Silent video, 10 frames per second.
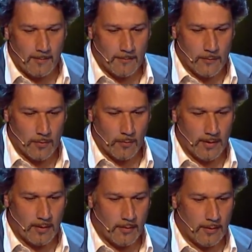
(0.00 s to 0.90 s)
So what
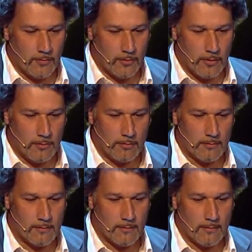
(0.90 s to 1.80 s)
I'm going to
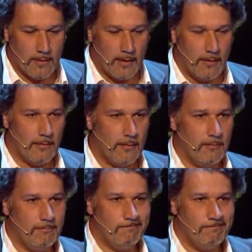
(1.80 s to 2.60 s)
use is a